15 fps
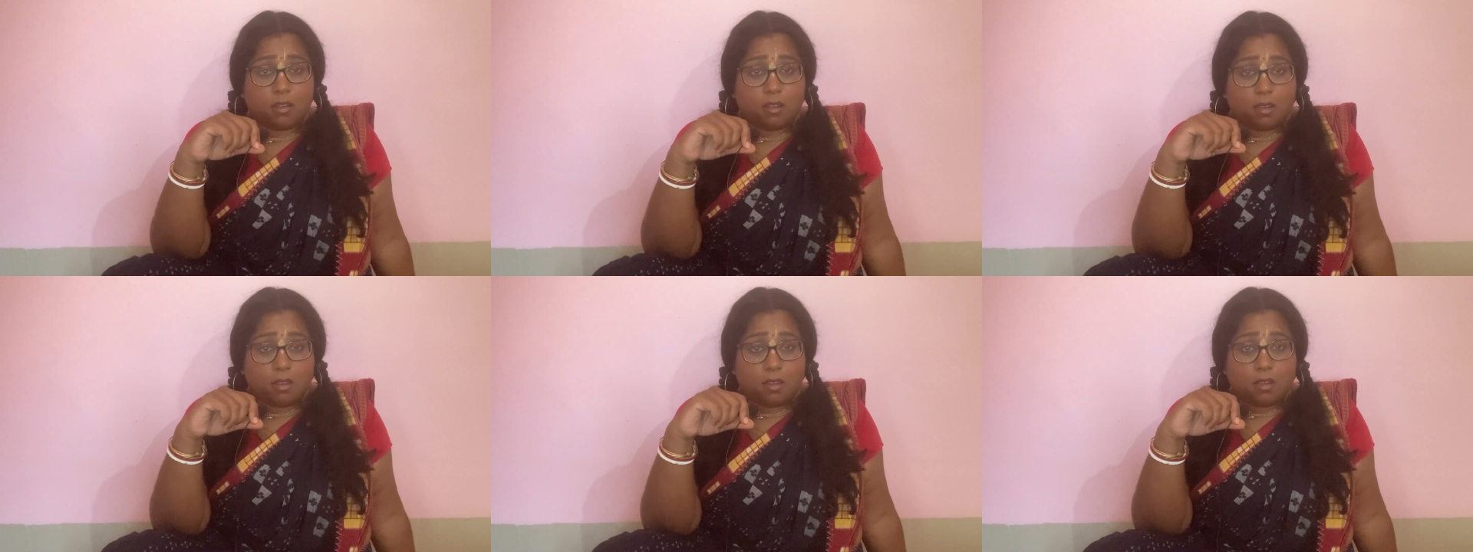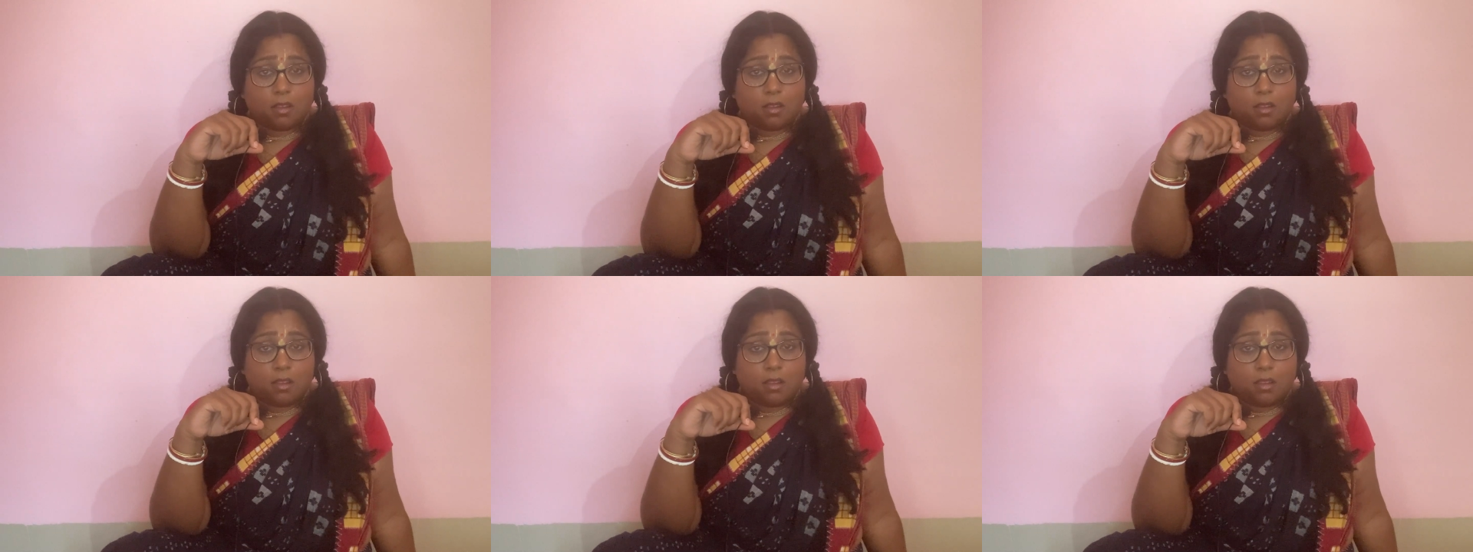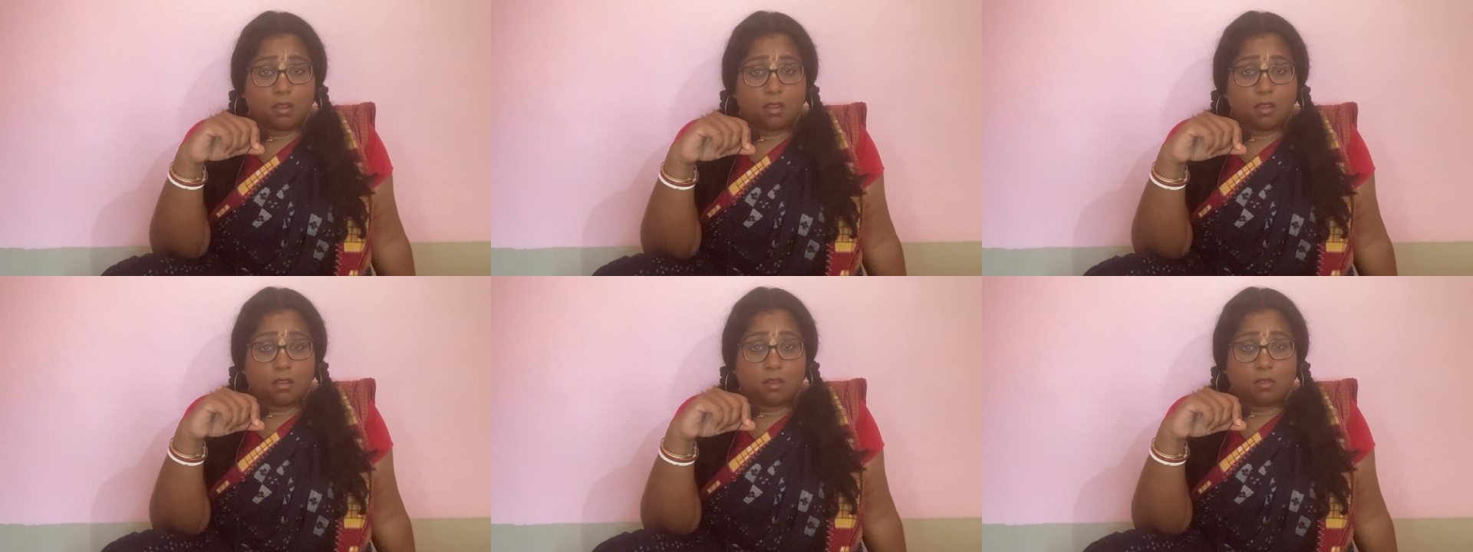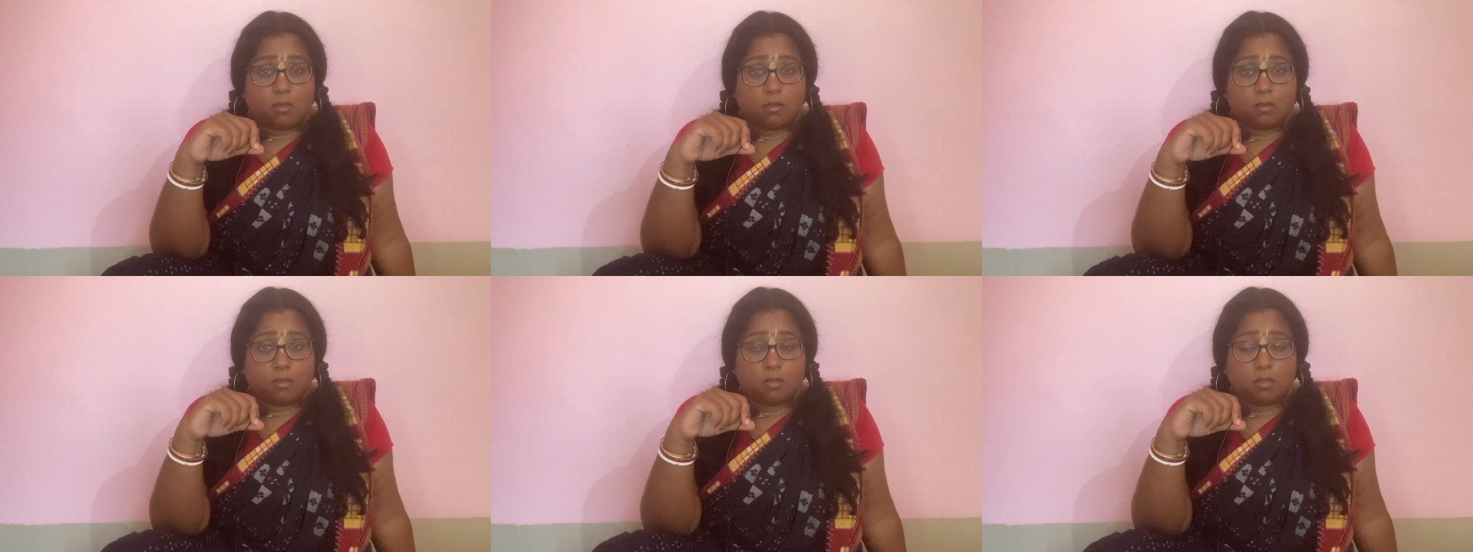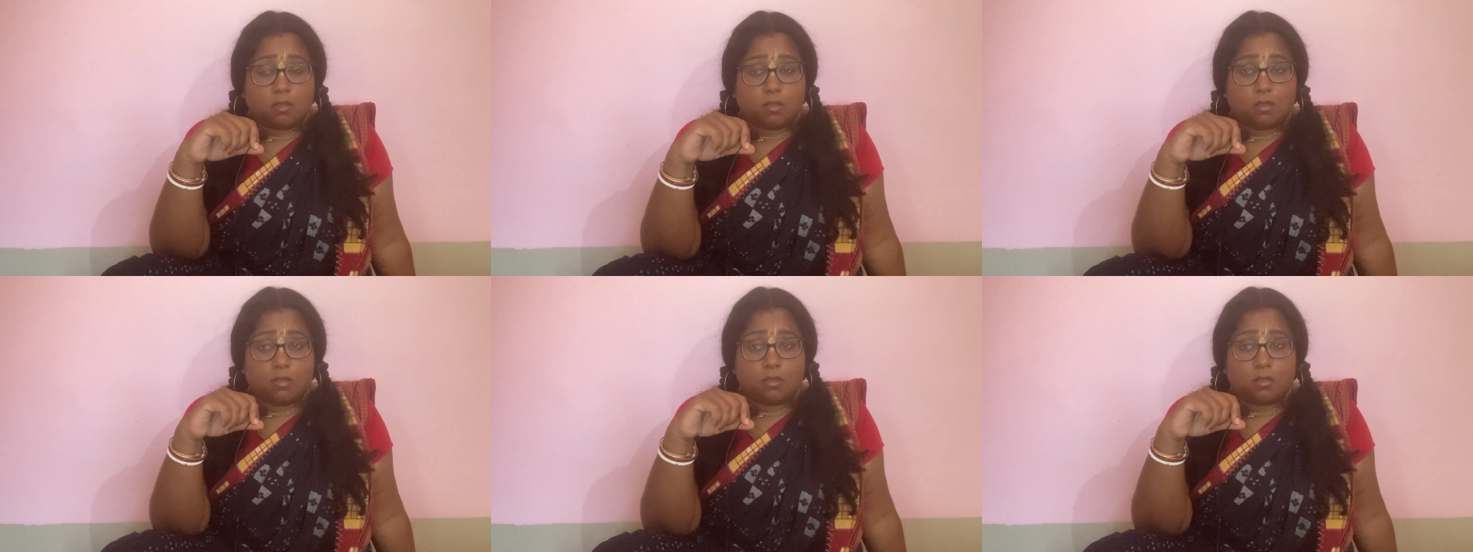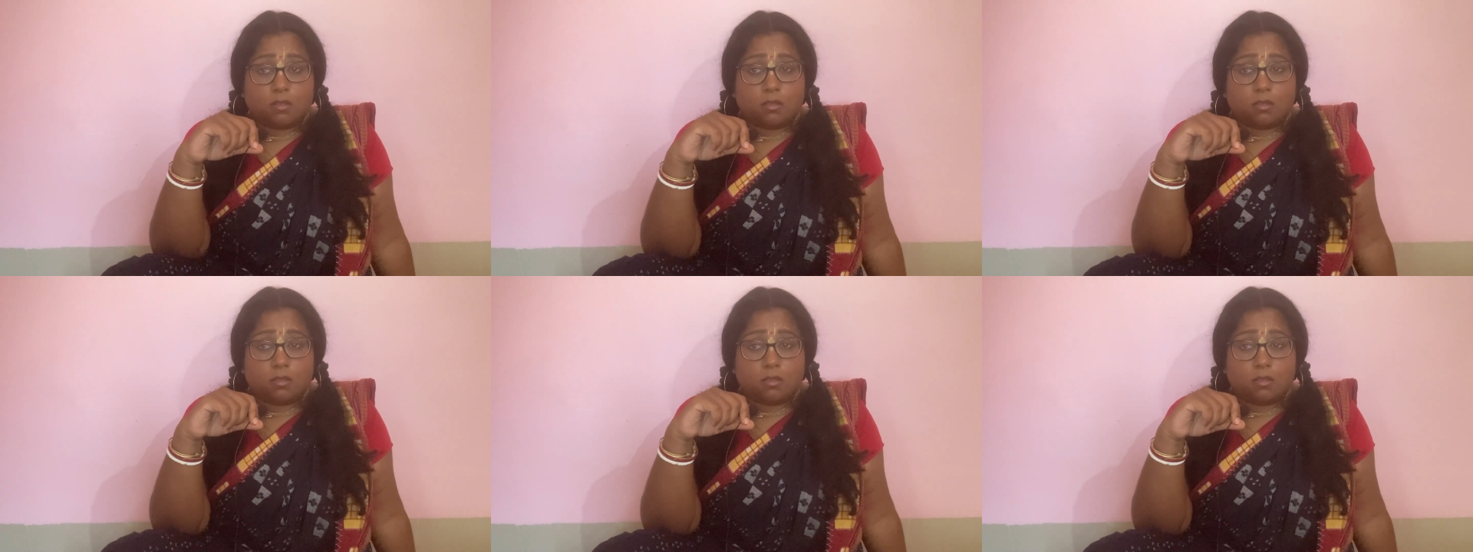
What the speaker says: Nobody speaks.